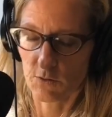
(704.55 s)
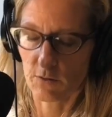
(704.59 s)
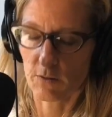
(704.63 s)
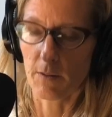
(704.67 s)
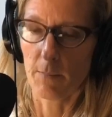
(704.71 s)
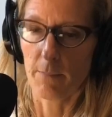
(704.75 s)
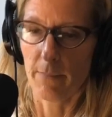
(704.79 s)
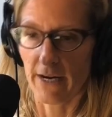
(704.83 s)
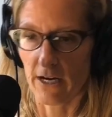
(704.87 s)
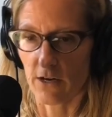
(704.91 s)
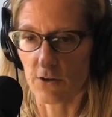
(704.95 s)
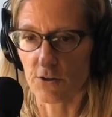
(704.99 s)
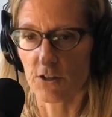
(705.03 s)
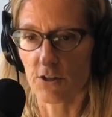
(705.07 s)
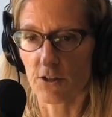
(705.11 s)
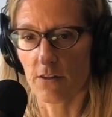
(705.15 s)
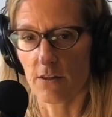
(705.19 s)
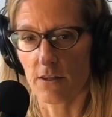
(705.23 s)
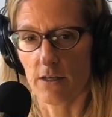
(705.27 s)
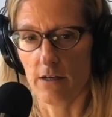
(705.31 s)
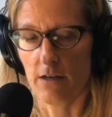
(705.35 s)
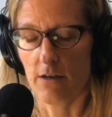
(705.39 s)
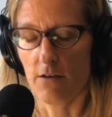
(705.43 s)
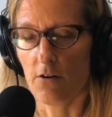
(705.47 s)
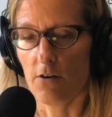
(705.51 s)
compared to
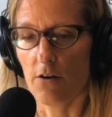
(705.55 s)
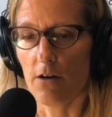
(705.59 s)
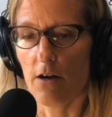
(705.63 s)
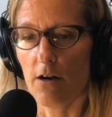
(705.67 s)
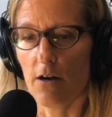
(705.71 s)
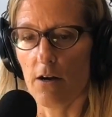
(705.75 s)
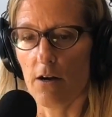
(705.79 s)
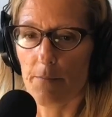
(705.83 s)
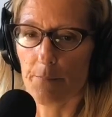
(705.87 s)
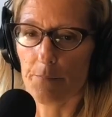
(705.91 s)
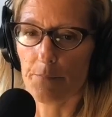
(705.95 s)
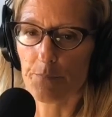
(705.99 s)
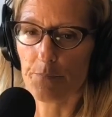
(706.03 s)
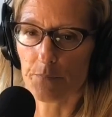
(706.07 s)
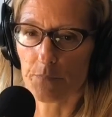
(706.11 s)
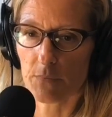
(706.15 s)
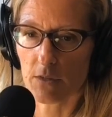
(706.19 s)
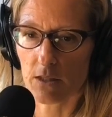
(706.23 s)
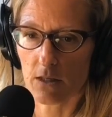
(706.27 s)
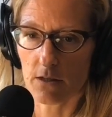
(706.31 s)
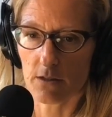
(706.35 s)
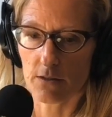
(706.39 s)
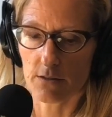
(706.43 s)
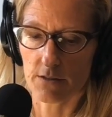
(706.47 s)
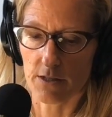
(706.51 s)

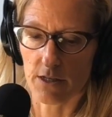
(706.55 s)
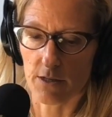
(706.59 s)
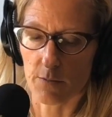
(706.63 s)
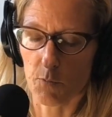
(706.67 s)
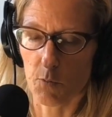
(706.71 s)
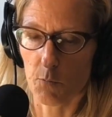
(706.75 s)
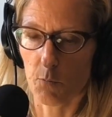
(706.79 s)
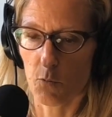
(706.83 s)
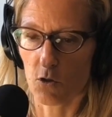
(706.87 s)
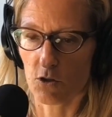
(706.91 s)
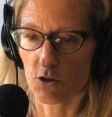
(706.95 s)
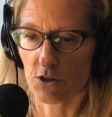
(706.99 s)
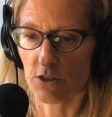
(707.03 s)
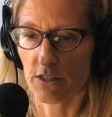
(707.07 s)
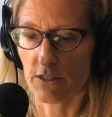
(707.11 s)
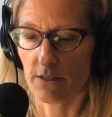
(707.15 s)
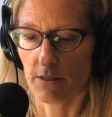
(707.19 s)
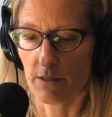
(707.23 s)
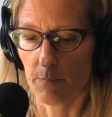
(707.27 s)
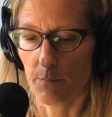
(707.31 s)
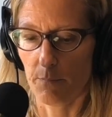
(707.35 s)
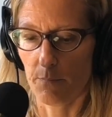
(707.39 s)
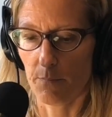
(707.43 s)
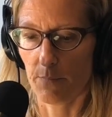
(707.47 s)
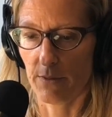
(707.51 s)
their
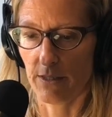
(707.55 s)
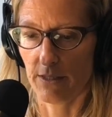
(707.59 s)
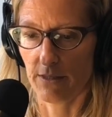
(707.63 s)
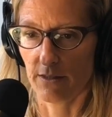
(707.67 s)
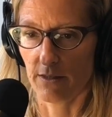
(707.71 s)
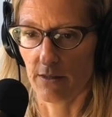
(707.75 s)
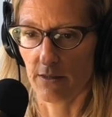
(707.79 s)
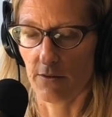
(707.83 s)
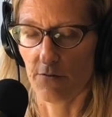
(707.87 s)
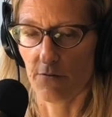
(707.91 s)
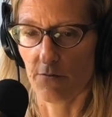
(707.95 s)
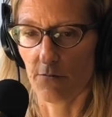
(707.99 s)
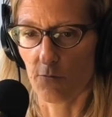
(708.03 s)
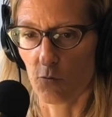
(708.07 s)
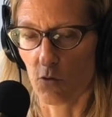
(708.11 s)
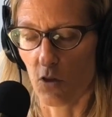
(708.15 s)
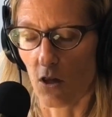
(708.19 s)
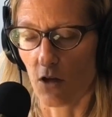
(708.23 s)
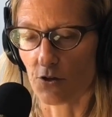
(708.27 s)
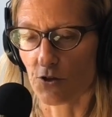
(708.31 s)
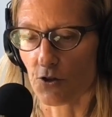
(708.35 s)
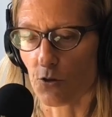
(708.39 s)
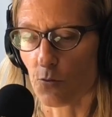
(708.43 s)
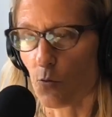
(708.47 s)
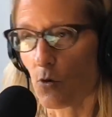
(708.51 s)
proportion in the
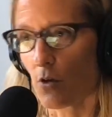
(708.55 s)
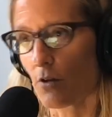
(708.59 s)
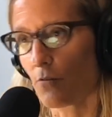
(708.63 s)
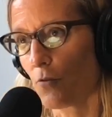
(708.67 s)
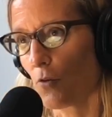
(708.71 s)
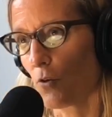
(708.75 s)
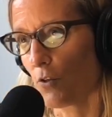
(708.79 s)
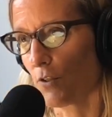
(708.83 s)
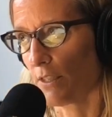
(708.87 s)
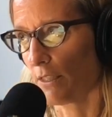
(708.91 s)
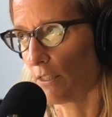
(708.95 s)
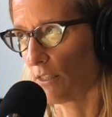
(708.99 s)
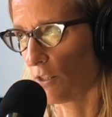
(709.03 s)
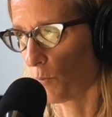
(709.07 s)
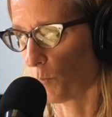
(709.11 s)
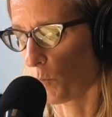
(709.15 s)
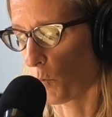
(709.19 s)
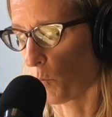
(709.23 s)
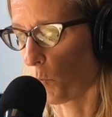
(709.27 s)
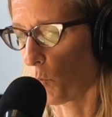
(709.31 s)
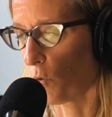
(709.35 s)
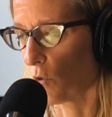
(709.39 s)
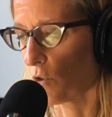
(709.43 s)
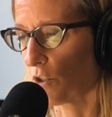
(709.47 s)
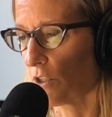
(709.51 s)
larger workforce. It's
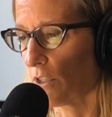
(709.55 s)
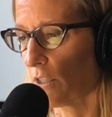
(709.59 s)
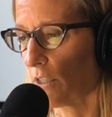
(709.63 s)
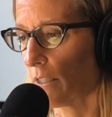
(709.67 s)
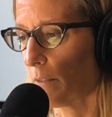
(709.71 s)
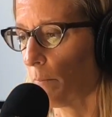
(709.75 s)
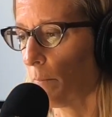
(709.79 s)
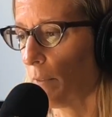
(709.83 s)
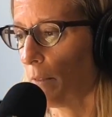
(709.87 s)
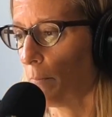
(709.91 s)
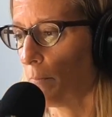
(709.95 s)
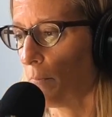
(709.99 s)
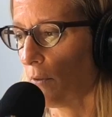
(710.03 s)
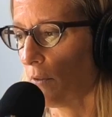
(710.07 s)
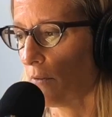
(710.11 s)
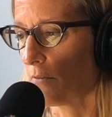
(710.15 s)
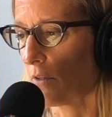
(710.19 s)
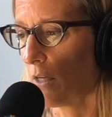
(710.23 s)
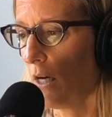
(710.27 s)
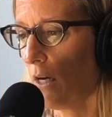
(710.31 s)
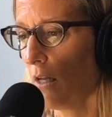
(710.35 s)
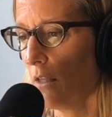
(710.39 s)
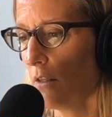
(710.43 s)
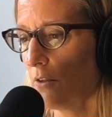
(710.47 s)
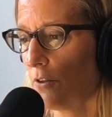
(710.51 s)
disproportionately people of
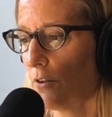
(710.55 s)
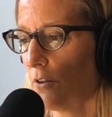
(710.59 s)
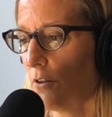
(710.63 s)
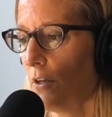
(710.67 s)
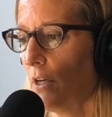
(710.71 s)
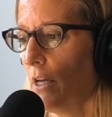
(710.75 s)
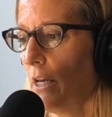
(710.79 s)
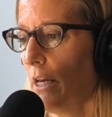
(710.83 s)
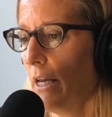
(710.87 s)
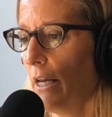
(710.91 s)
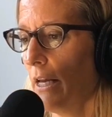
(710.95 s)
color.